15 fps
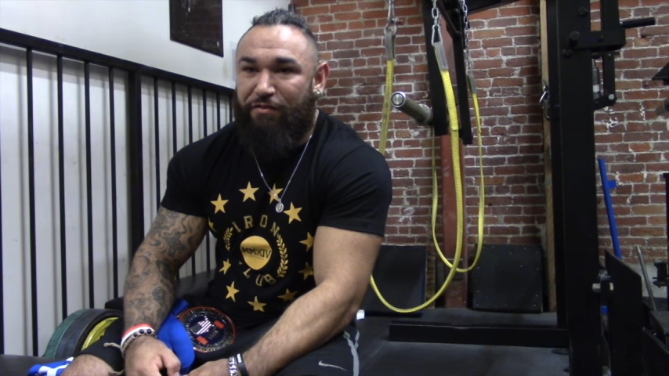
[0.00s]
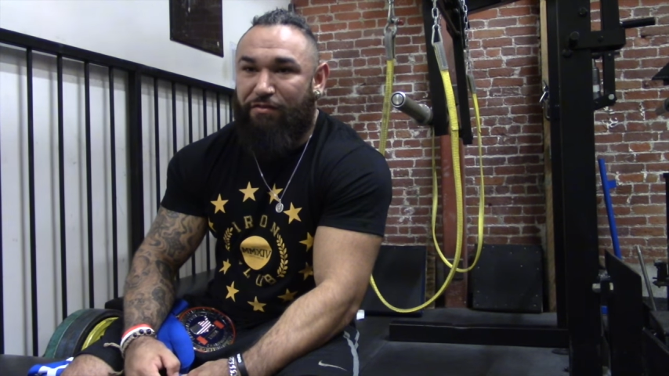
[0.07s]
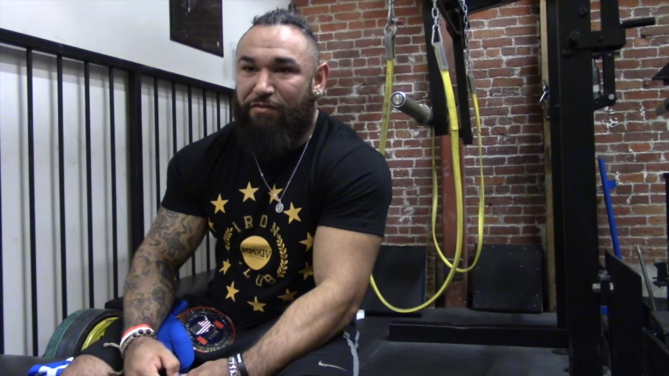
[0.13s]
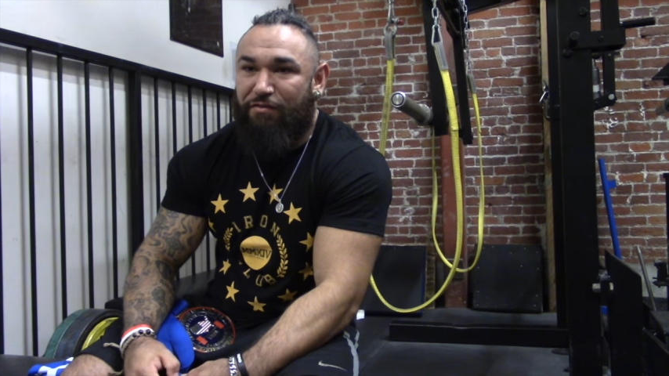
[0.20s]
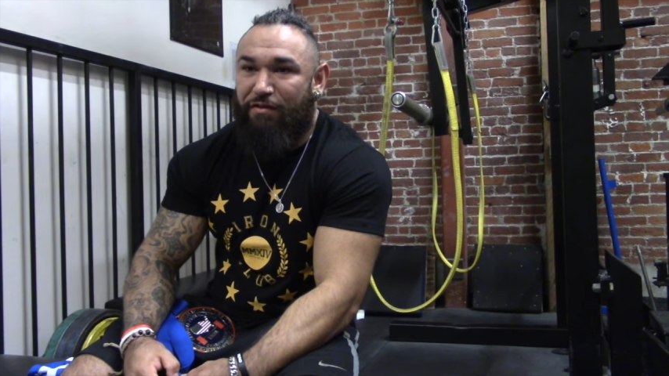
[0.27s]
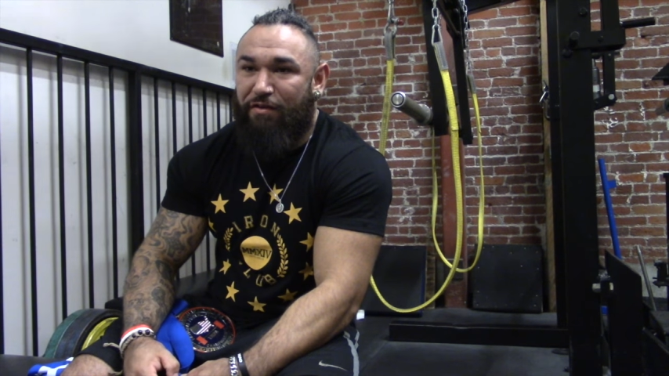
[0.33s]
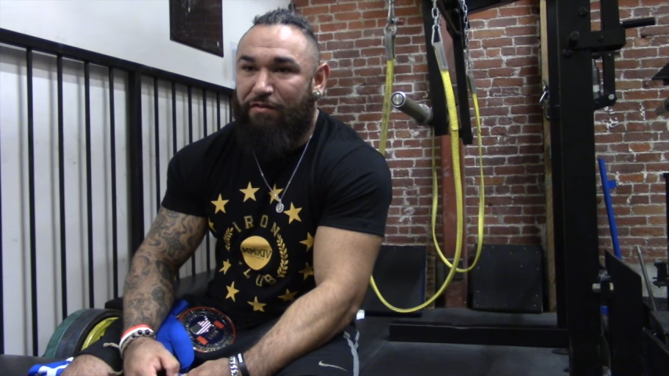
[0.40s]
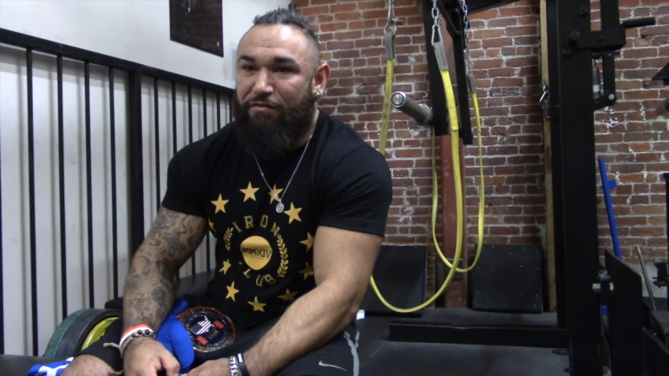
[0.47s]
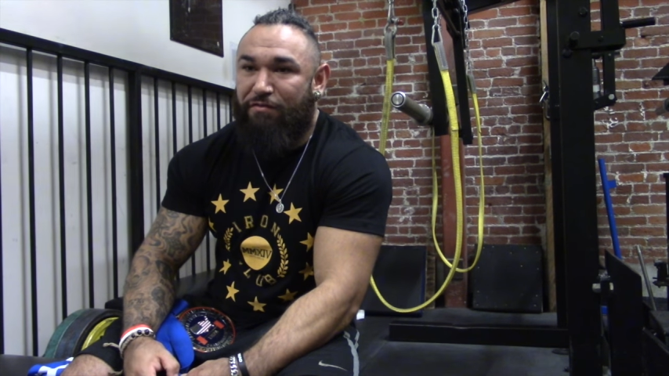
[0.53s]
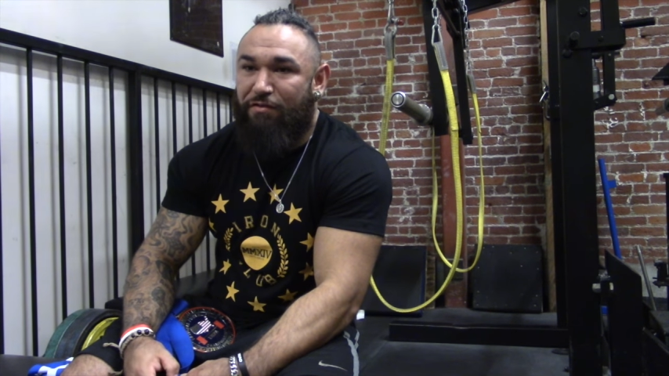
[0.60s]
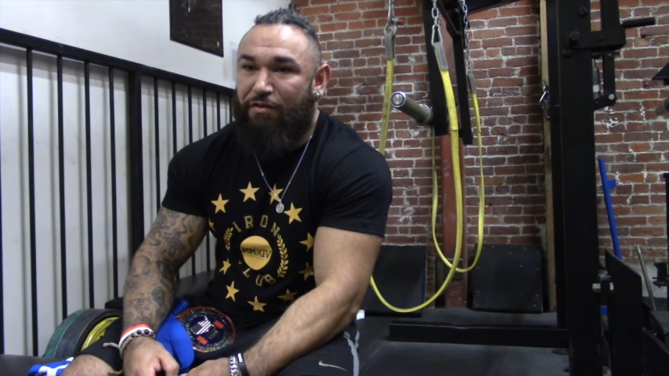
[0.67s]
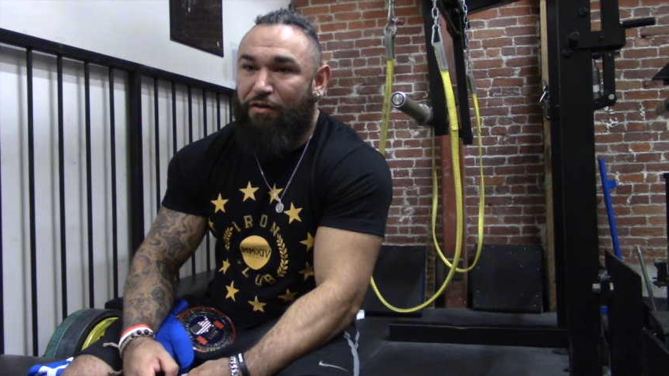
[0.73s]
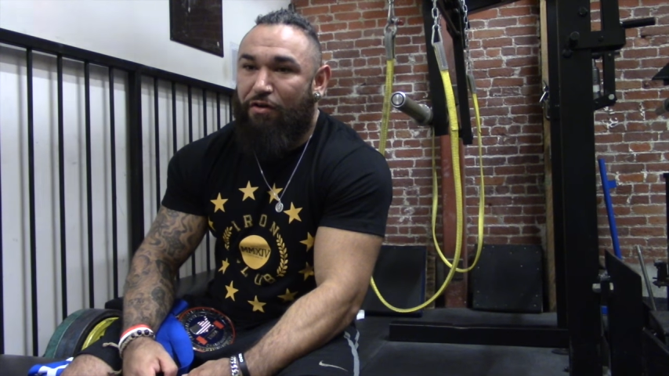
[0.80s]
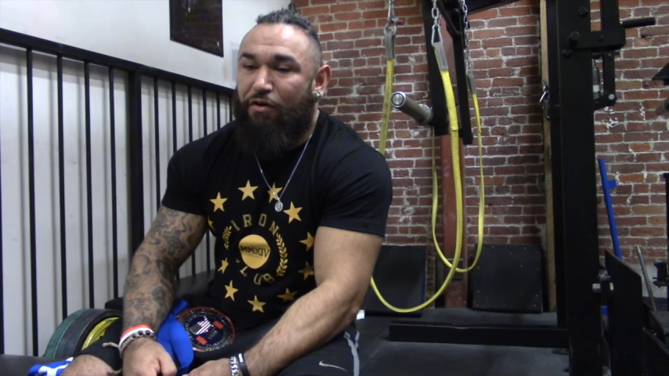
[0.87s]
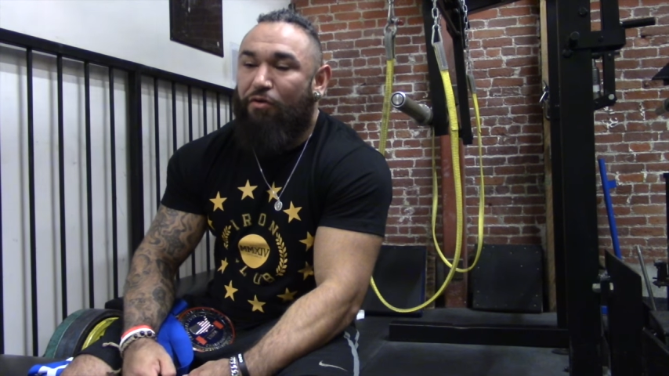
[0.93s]

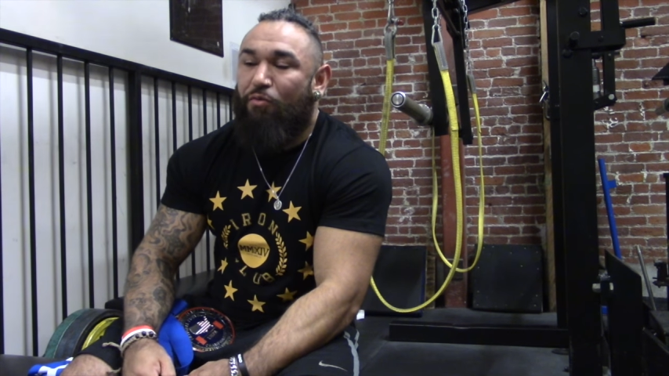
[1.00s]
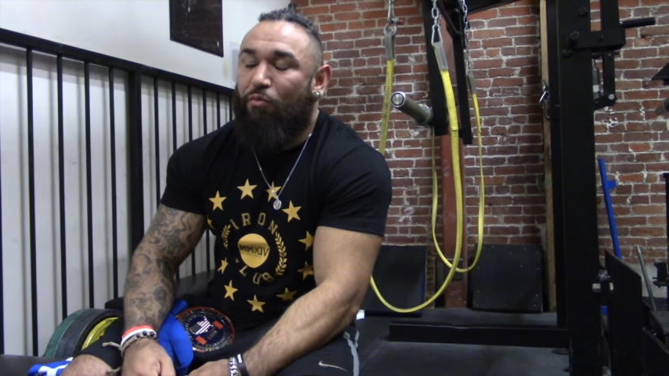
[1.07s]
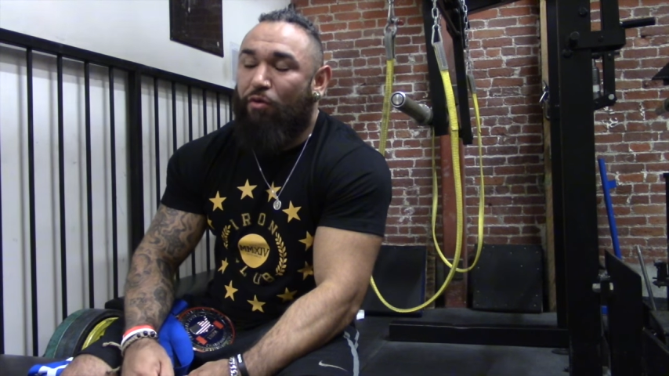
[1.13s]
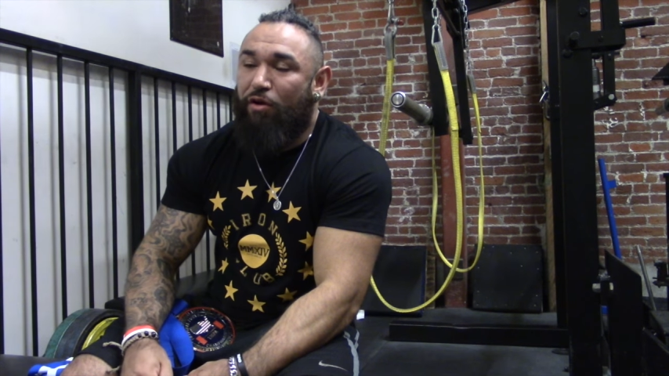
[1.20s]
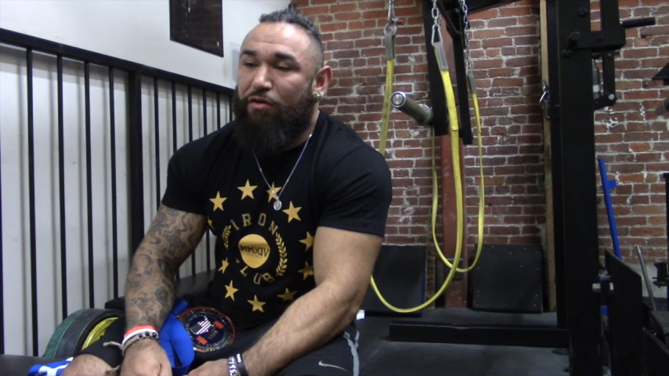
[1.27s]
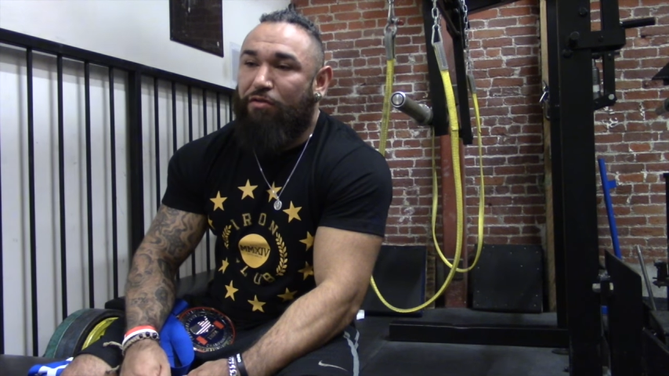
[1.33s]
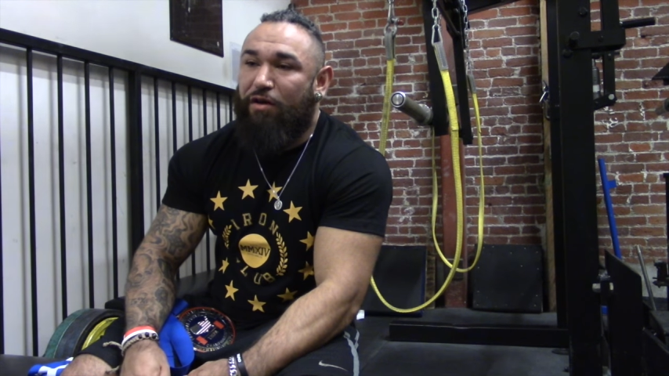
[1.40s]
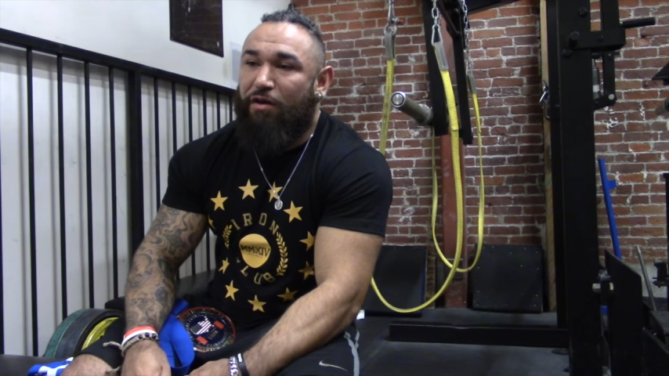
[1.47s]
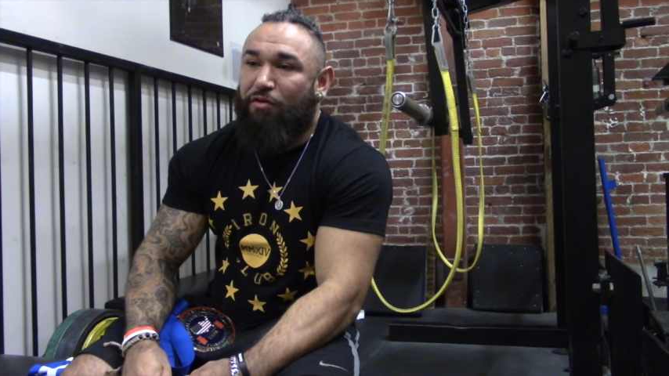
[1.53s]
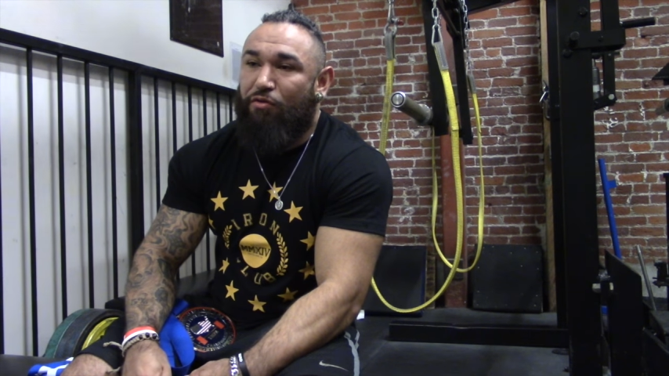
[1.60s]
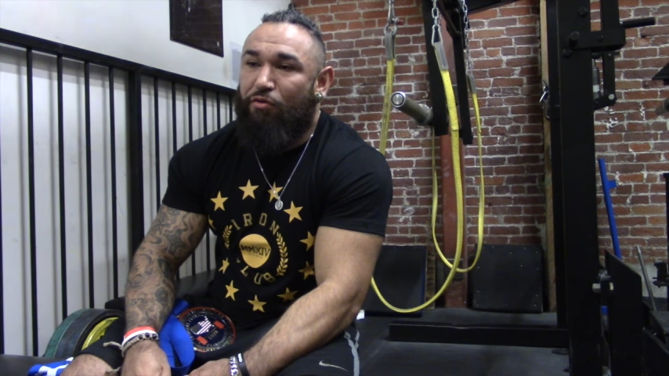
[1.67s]
says, Roy Glenn,